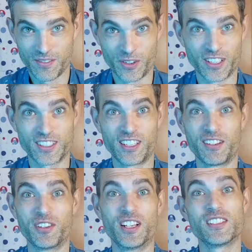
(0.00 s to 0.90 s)
when I suddenly
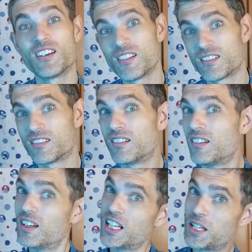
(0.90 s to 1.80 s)
realized, oh,
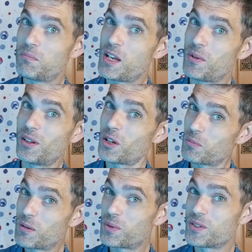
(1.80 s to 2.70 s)
maybe a lot of
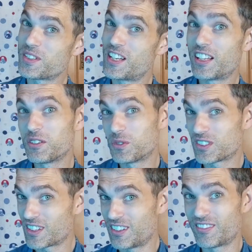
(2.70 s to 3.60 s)
my personality was
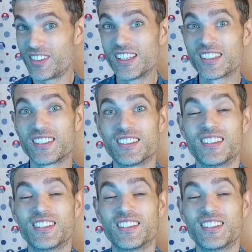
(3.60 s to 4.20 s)
kind of linked